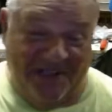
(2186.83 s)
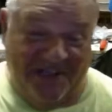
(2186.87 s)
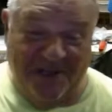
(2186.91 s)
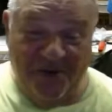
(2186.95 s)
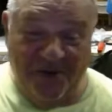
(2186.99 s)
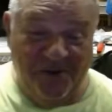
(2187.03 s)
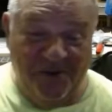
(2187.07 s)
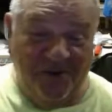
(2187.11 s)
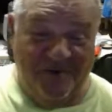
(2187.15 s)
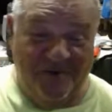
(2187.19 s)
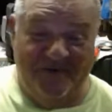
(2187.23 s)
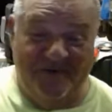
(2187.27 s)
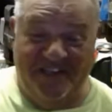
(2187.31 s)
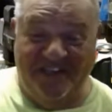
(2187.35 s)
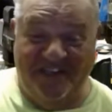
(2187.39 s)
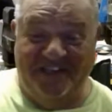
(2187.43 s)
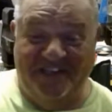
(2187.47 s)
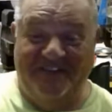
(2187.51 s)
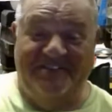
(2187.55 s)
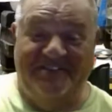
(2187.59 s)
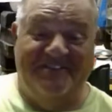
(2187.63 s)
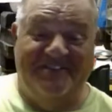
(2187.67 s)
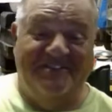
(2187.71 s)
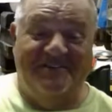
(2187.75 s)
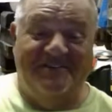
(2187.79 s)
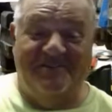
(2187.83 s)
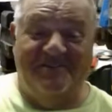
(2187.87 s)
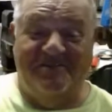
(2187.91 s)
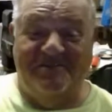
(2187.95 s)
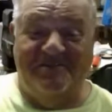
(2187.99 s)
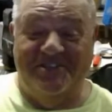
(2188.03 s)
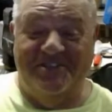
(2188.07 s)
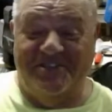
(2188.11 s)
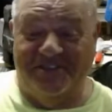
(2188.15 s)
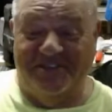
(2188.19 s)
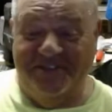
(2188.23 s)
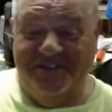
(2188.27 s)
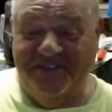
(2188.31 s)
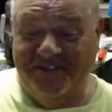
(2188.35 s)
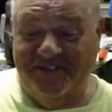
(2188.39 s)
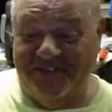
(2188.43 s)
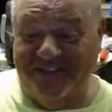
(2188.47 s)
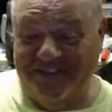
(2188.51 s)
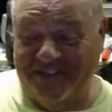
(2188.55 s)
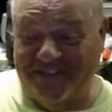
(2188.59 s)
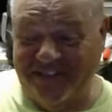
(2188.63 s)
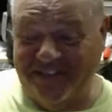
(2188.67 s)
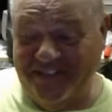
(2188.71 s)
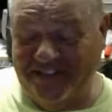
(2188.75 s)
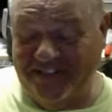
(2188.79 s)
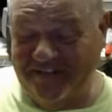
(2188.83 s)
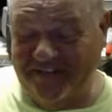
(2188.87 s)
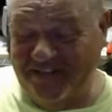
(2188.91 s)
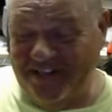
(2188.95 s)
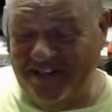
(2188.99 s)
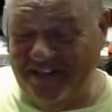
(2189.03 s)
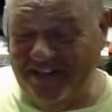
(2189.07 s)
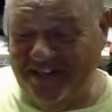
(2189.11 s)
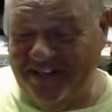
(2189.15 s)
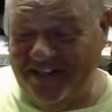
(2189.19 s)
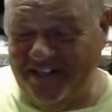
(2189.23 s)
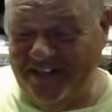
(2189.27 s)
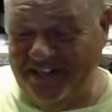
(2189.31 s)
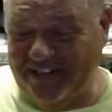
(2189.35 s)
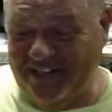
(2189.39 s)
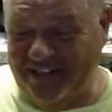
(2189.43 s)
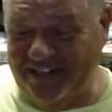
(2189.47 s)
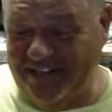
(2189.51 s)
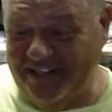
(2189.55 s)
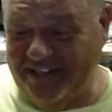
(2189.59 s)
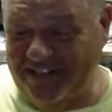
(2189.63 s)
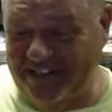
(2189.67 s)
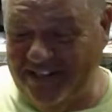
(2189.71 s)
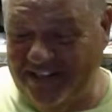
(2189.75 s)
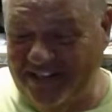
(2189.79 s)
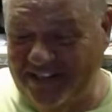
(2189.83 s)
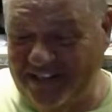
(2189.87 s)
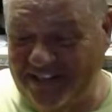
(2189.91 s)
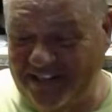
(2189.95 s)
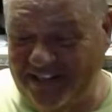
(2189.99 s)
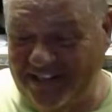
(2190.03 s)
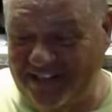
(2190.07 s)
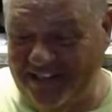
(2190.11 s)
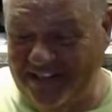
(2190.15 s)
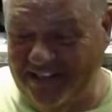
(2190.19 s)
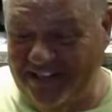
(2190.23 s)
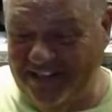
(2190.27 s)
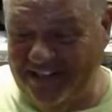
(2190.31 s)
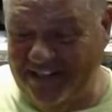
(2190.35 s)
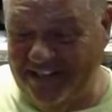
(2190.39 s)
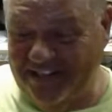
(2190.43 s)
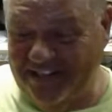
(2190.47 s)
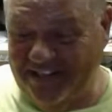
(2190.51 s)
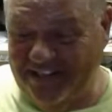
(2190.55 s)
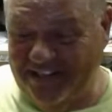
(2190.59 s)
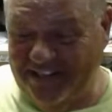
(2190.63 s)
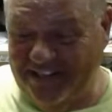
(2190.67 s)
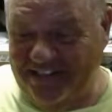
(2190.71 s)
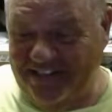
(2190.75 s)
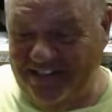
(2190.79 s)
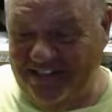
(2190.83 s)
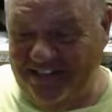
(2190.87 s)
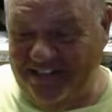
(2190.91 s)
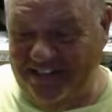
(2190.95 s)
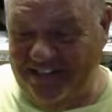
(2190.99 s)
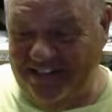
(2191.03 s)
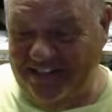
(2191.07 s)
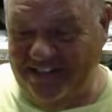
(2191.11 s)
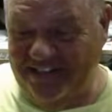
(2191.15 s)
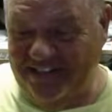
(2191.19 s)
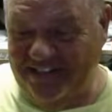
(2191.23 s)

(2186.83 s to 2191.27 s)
know him, man, you know, from his shows and stuff. Eh, eh.